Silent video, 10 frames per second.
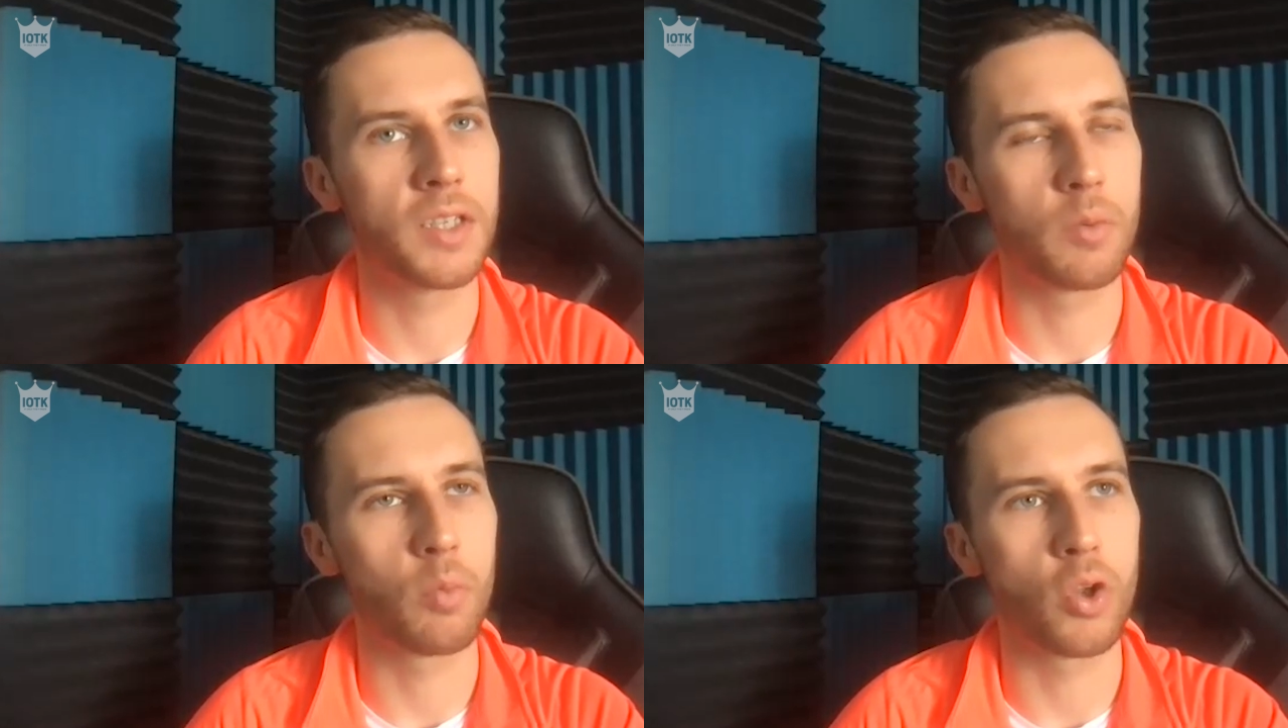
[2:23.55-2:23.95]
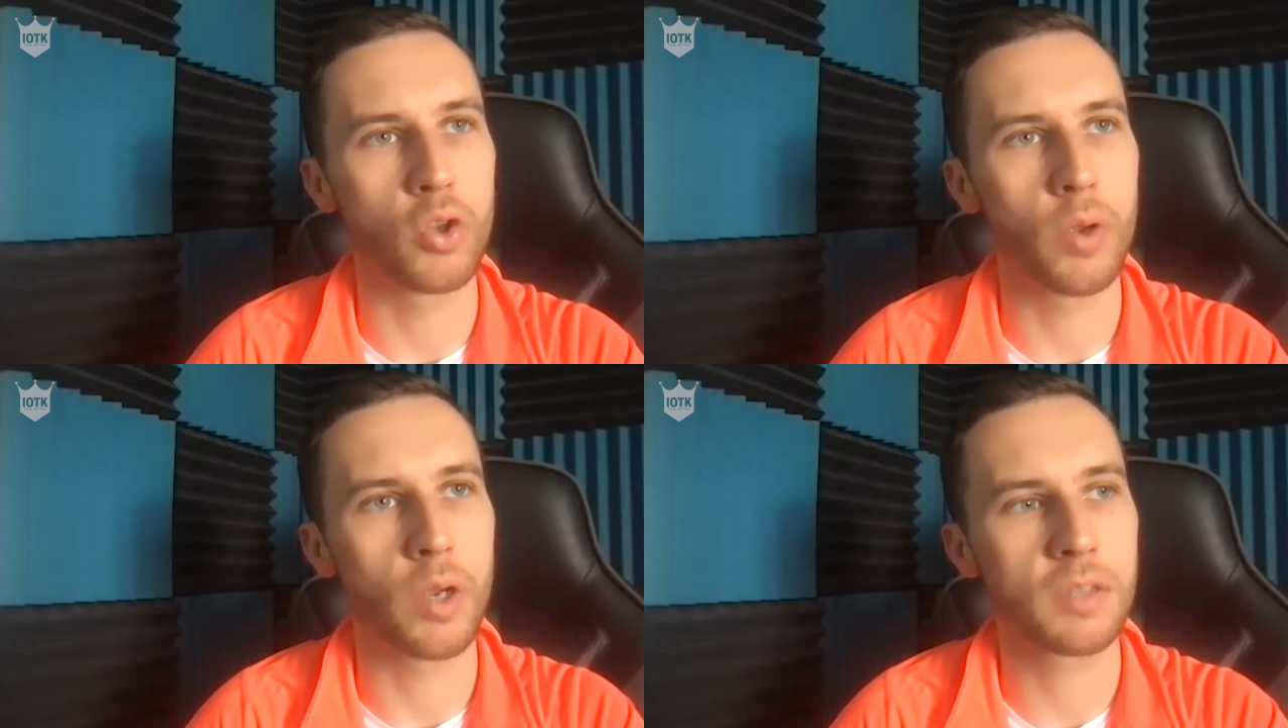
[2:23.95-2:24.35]
Is it what
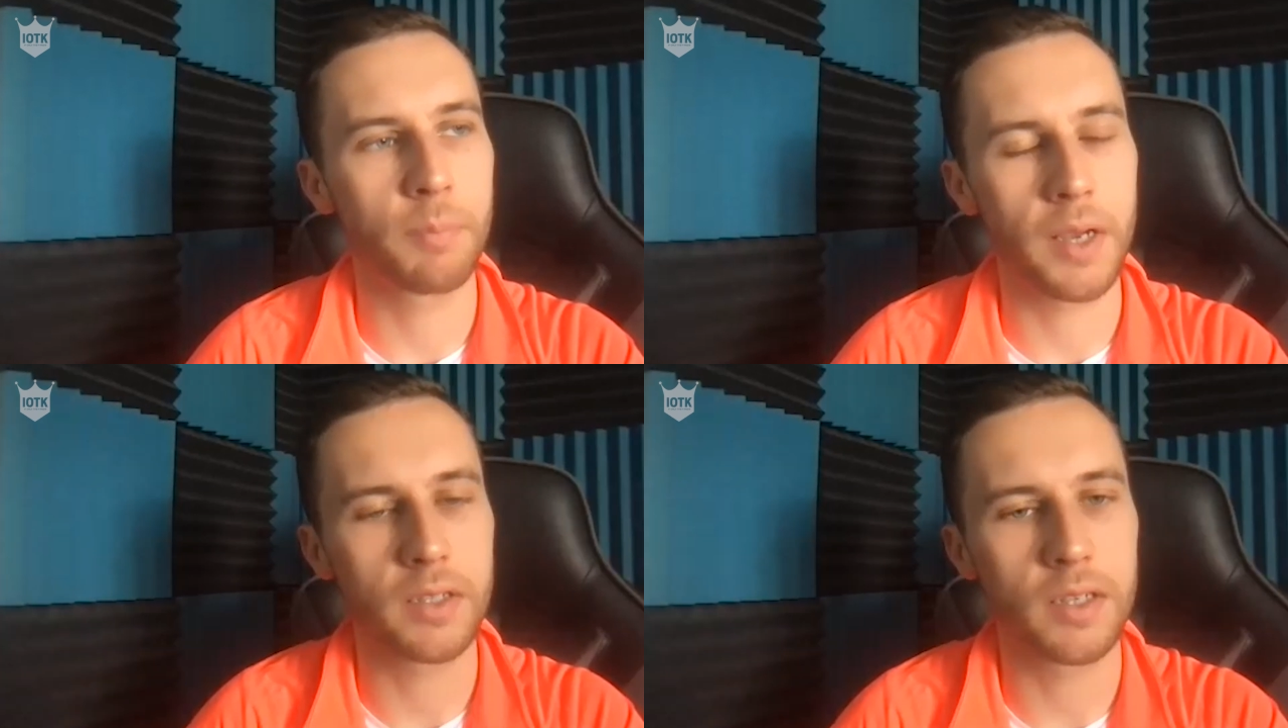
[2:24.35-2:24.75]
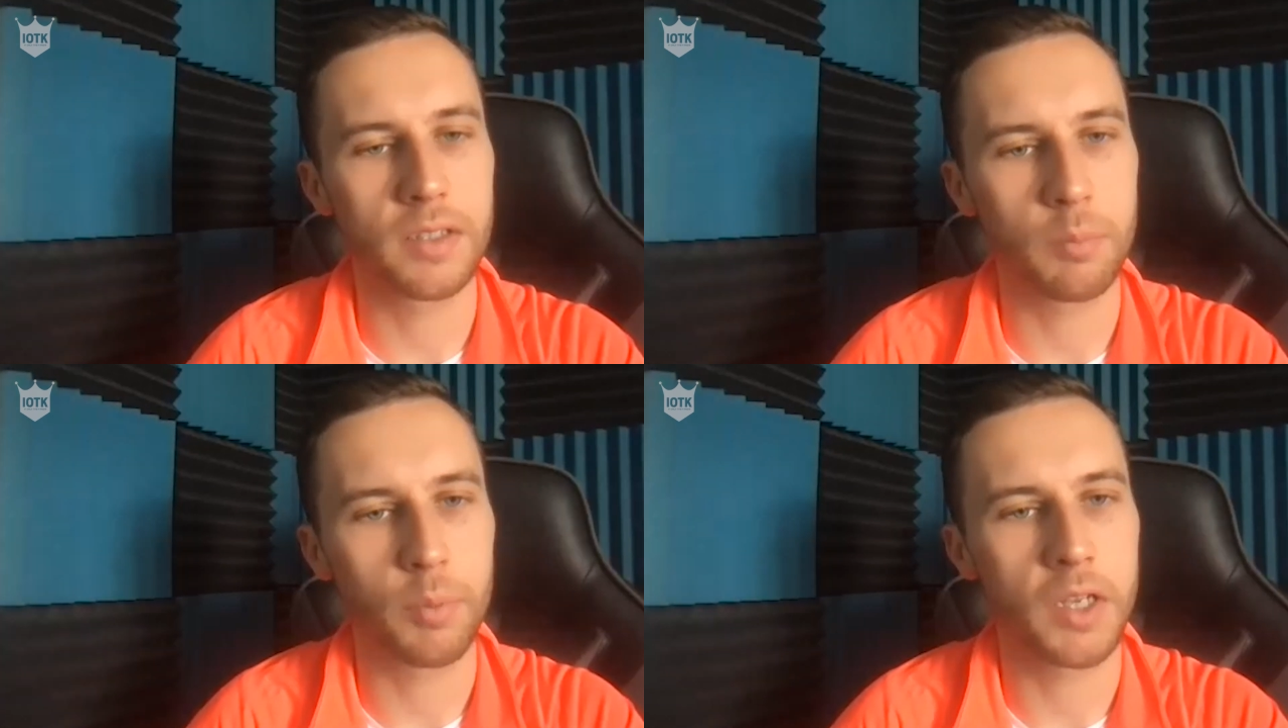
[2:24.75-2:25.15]
you expected
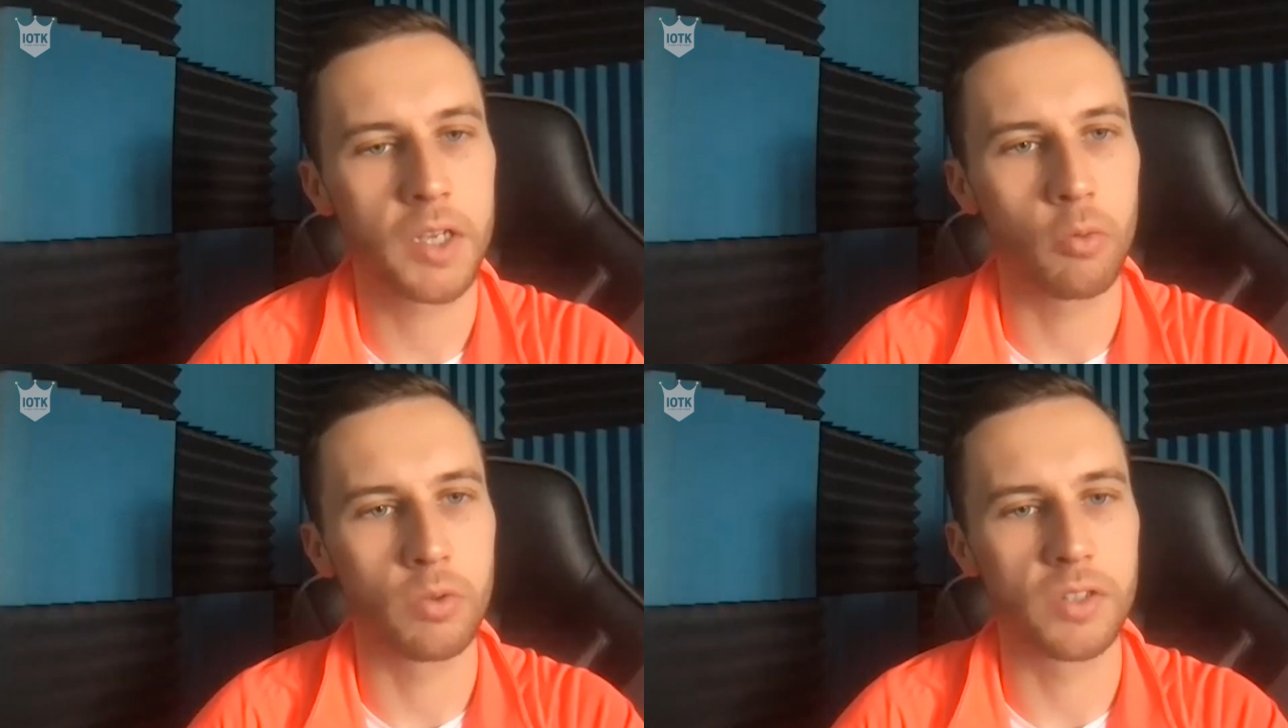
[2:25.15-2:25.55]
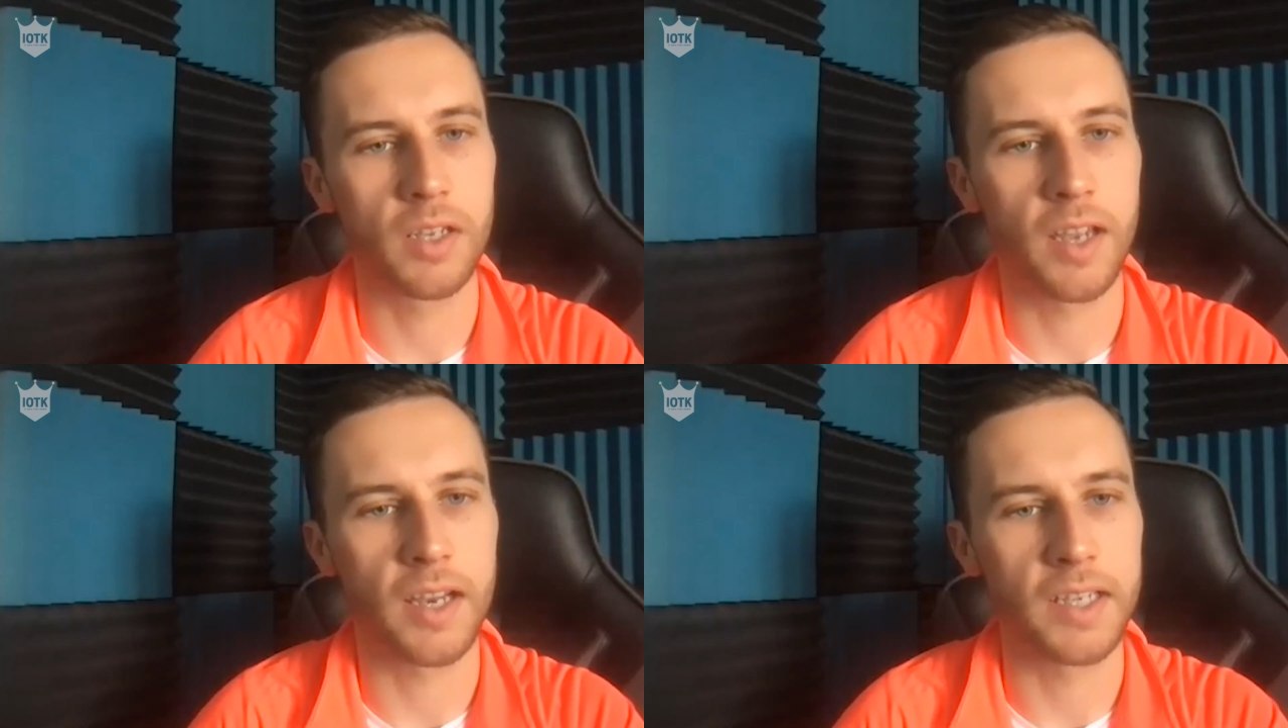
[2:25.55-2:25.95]
it to be, or was
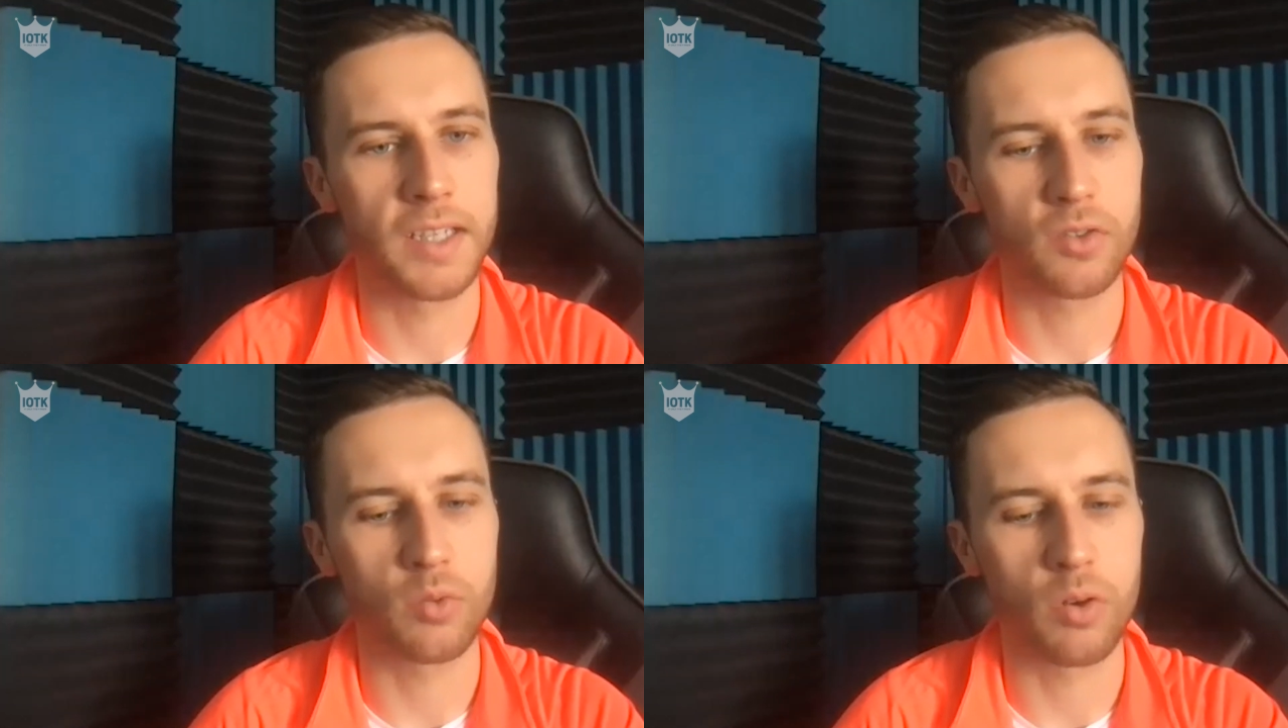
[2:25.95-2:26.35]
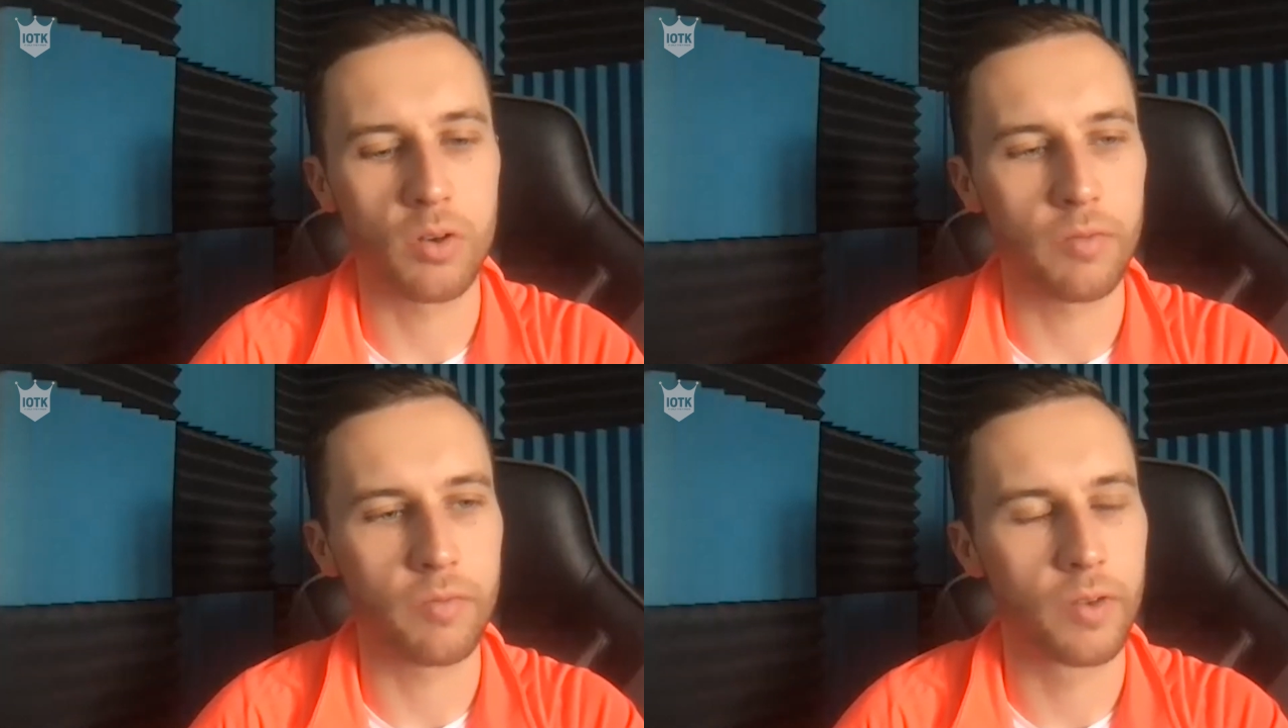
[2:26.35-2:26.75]
there any sort
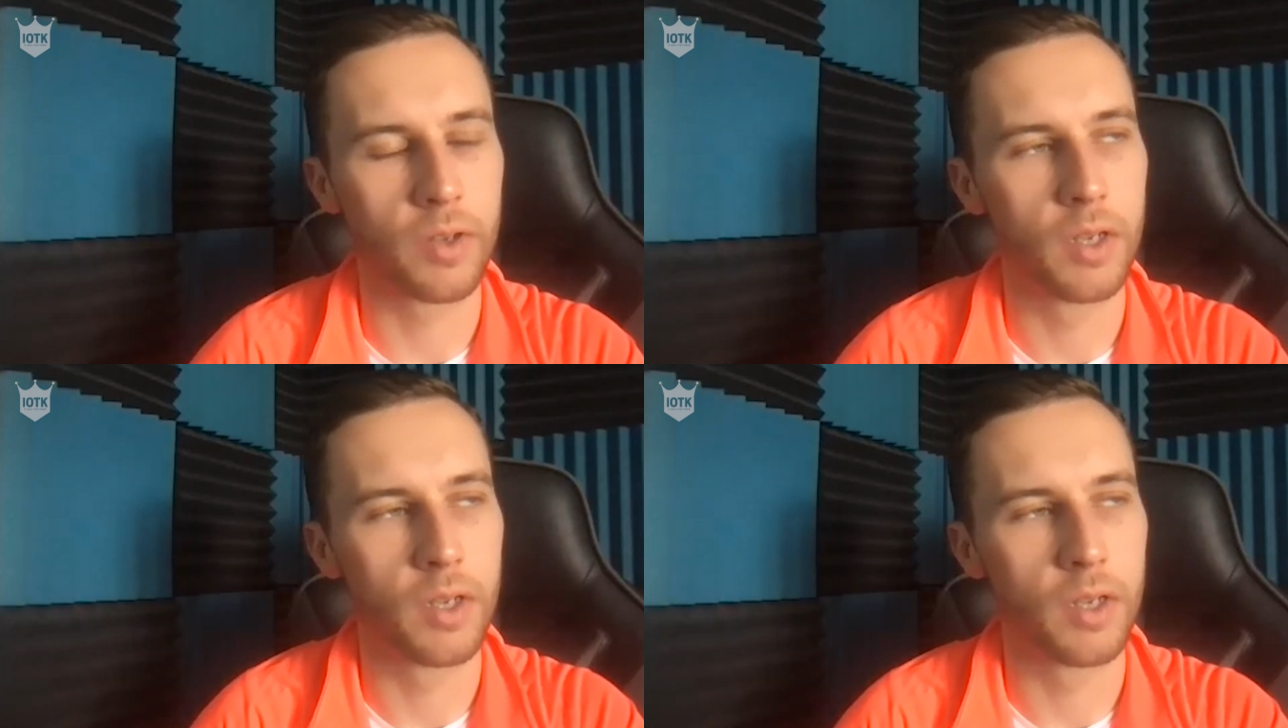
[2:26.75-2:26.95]
of